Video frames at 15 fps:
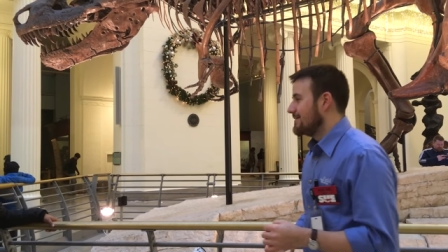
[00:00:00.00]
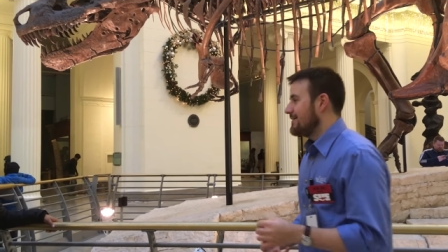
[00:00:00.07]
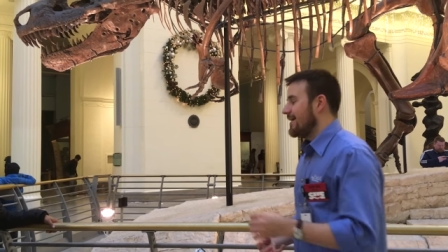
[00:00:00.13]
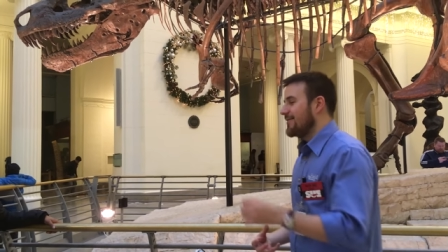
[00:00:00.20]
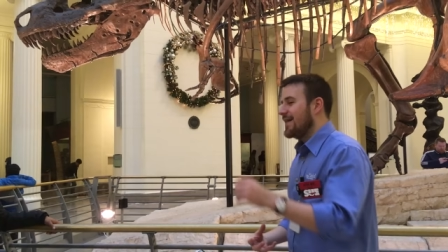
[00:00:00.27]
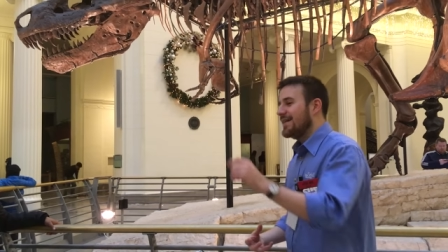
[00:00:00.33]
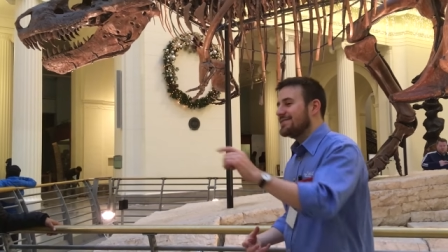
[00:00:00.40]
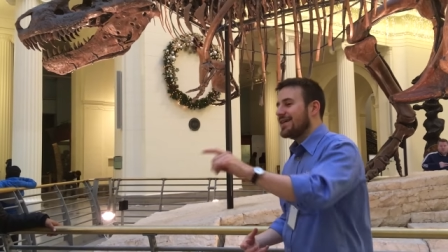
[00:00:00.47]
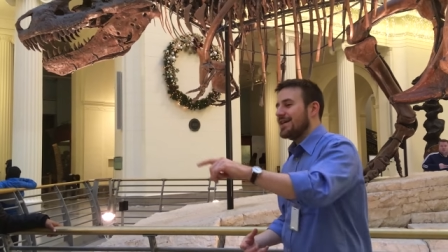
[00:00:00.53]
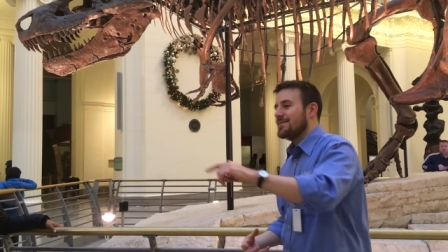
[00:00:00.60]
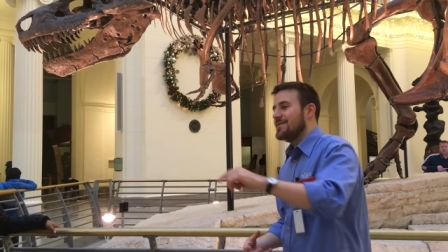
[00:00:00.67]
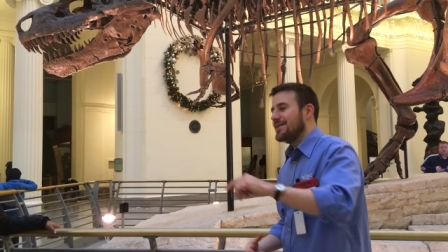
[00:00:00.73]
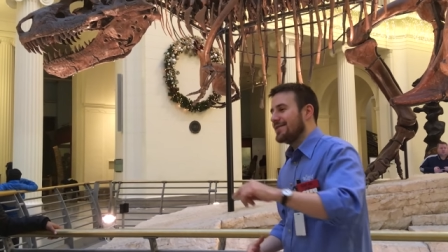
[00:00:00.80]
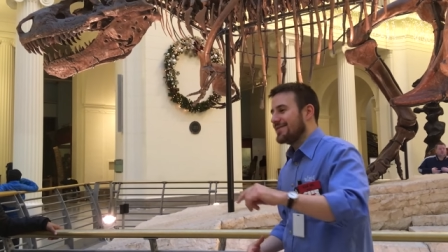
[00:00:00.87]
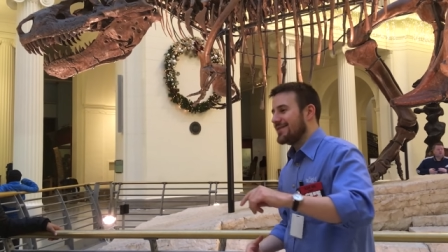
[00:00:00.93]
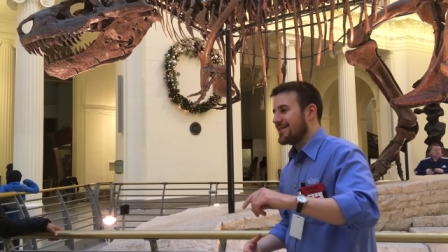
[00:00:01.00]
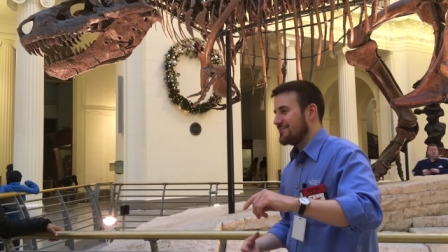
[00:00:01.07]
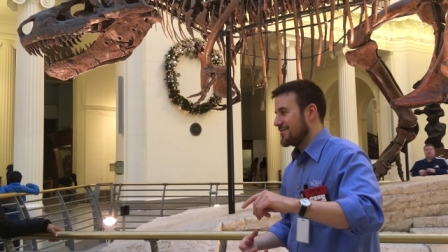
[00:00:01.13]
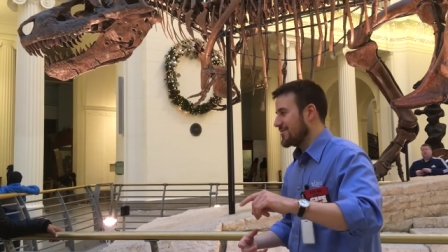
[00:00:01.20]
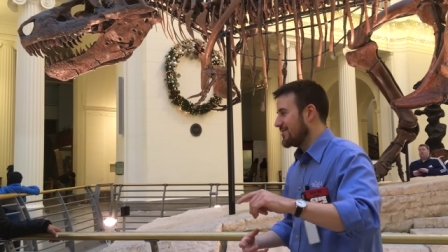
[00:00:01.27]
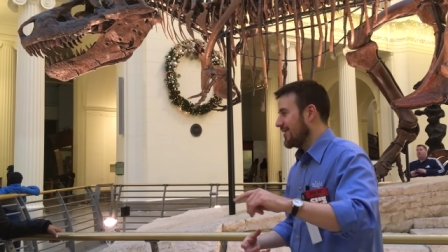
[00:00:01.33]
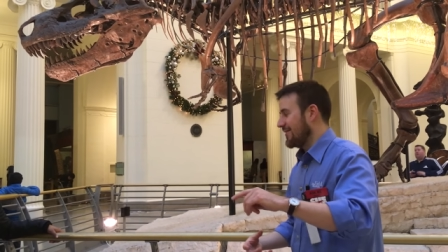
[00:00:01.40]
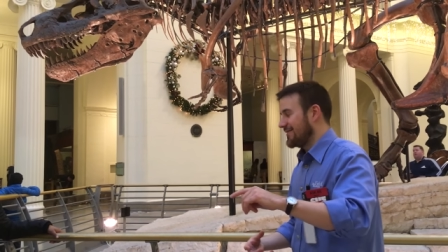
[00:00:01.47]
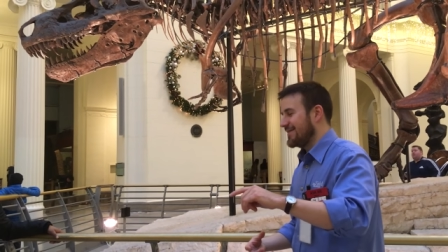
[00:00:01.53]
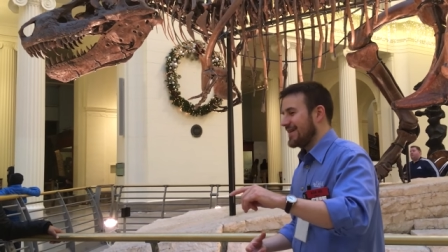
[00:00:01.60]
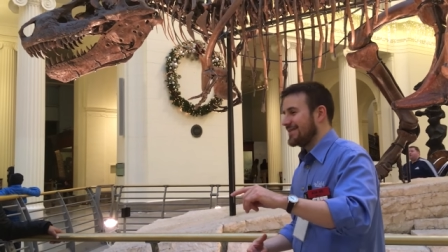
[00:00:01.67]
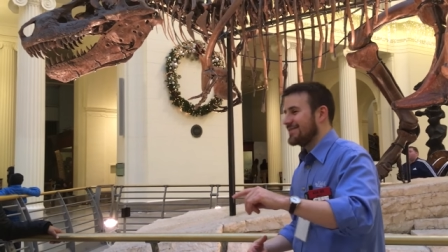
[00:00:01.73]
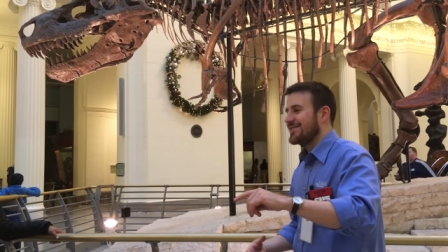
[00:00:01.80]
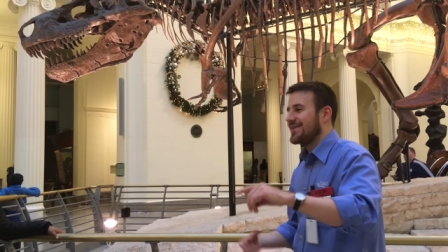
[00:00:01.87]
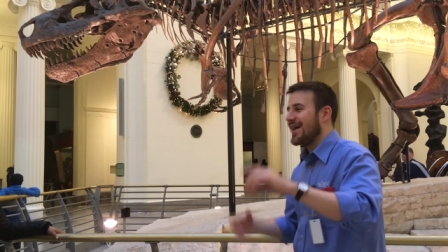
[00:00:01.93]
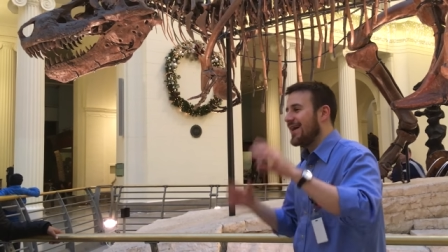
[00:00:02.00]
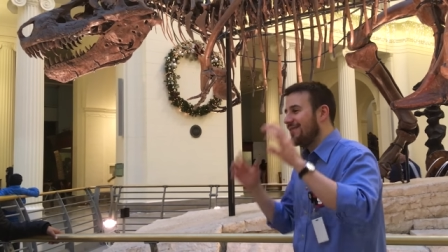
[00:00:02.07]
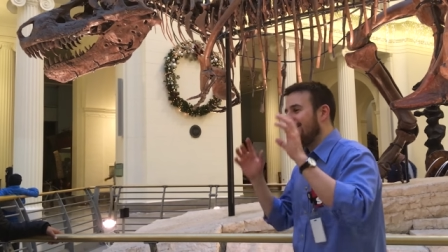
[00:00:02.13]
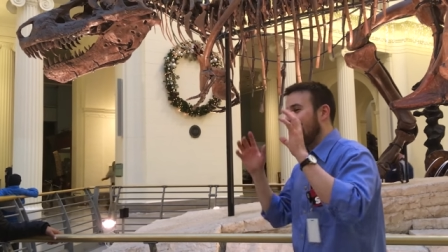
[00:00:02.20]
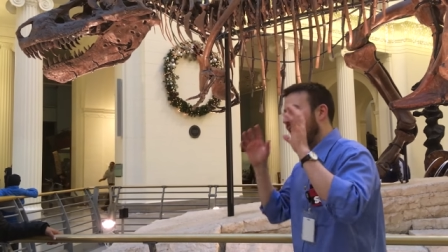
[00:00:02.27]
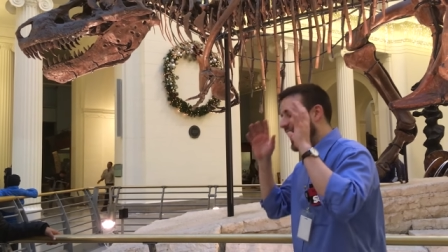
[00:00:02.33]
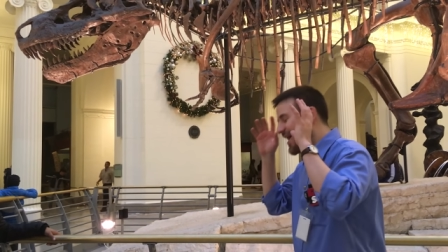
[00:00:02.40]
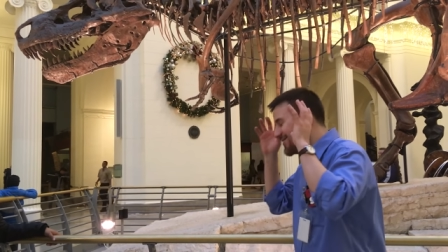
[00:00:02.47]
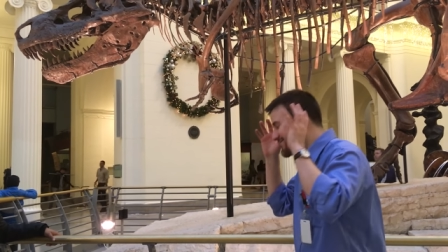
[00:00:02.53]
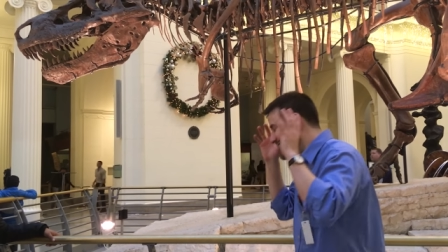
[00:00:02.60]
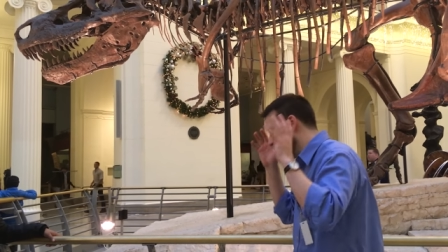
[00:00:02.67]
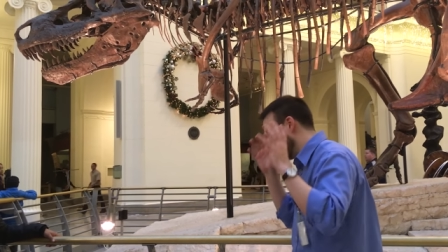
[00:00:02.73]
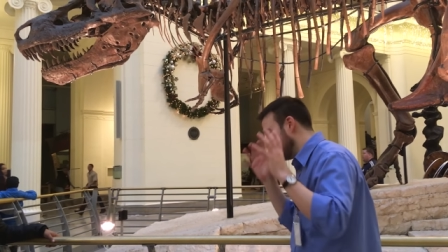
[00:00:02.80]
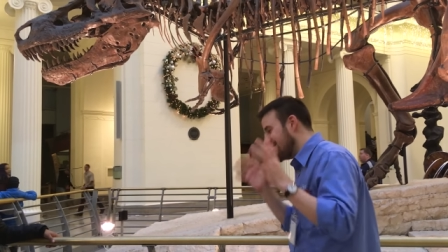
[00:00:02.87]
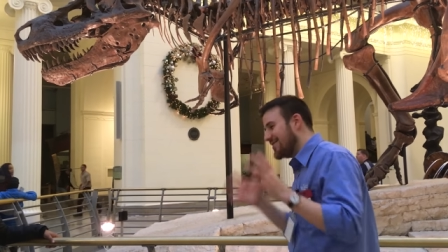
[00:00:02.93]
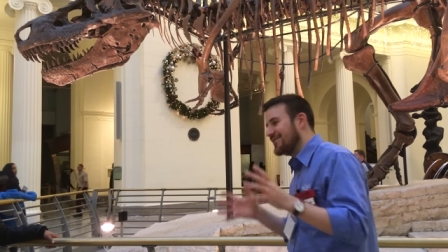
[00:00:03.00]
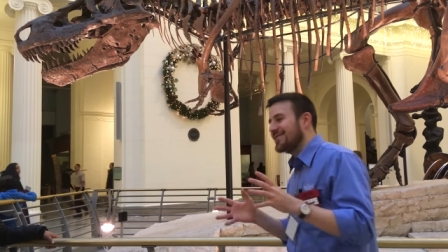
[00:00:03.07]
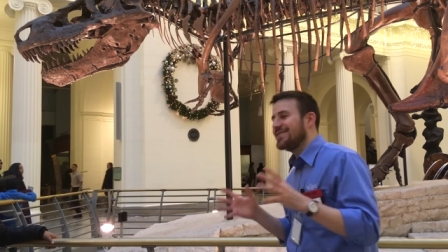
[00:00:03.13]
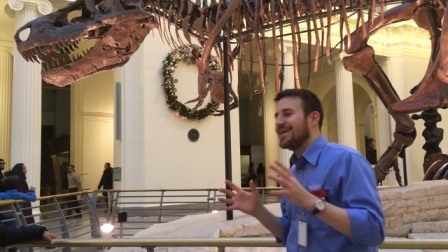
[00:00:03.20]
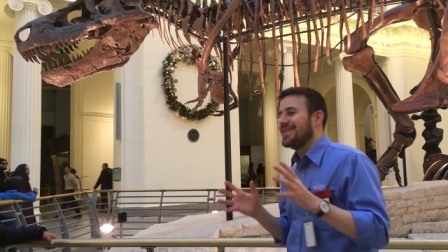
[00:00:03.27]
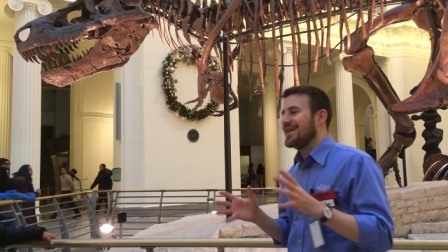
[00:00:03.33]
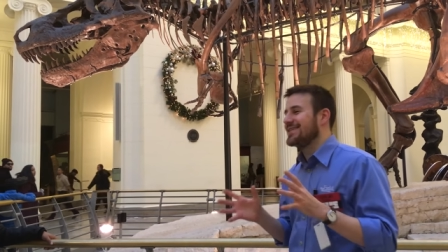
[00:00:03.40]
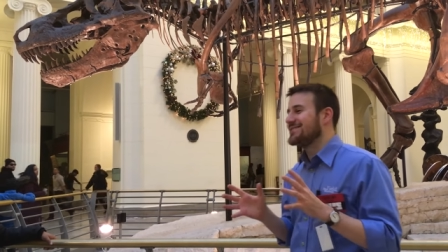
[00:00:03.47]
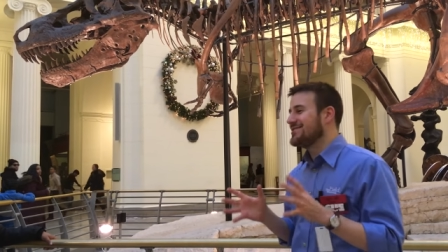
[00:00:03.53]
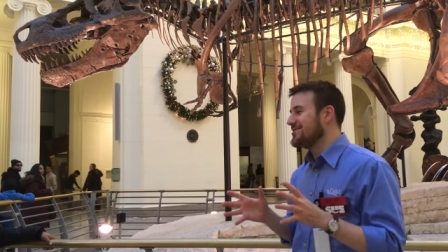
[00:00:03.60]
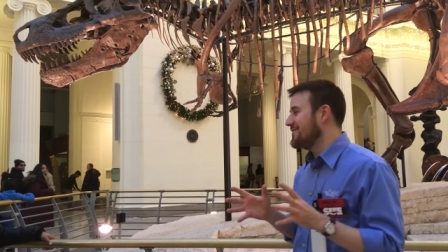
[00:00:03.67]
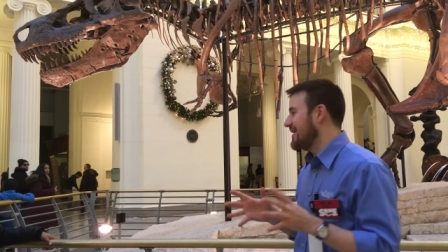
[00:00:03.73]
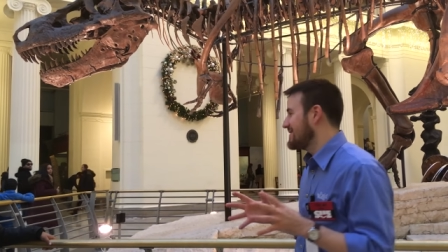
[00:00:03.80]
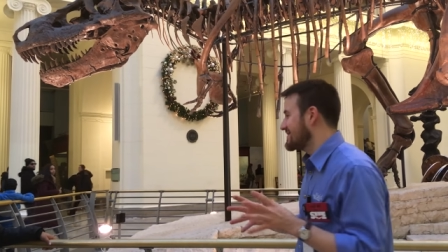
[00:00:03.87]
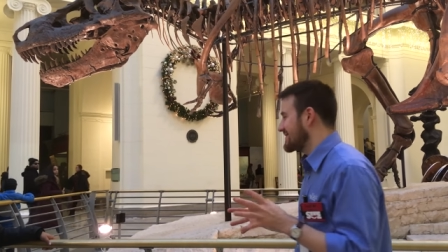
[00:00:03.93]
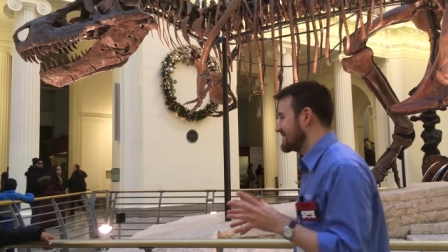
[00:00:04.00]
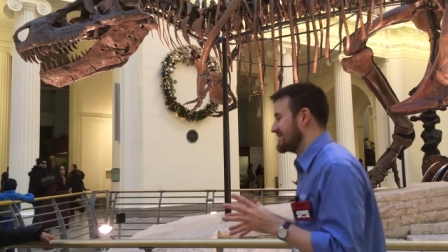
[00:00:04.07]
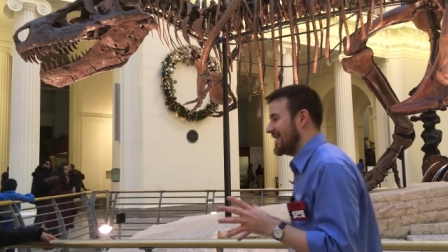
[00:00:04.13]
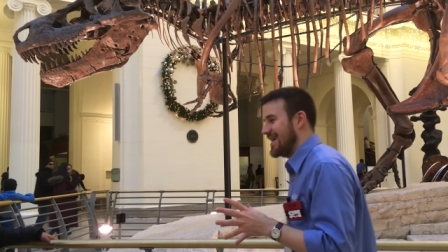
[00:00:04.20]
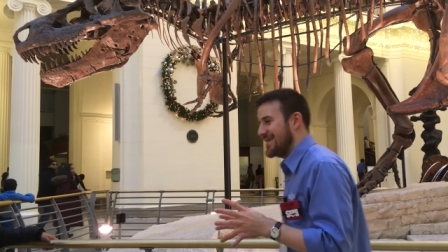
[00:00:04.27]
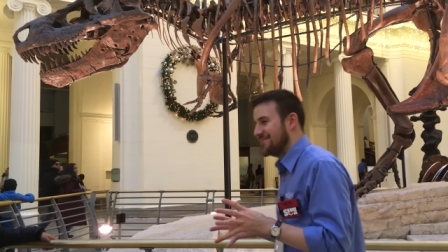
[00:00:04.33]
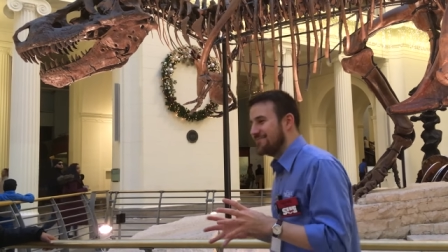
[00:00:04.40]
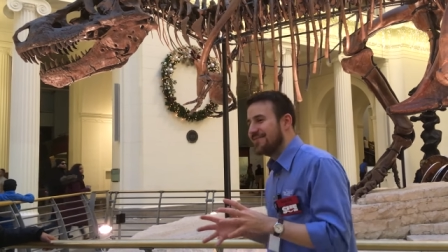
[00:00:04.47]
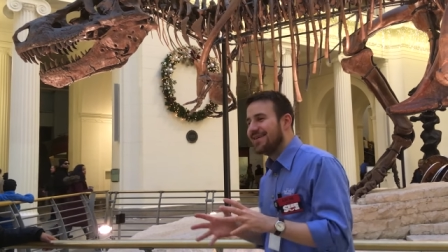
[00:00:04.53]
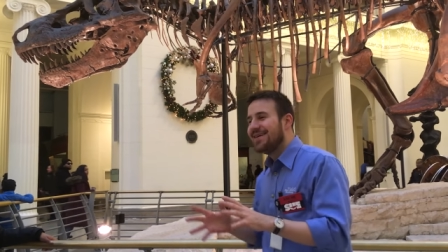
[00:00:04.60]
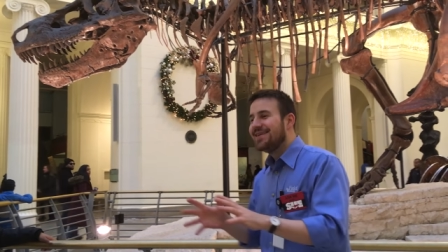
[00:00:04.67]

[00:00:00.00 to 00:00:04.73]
Now that's gotta be the thing where you call the scientists on, how do you know that they lay two eggs at a time?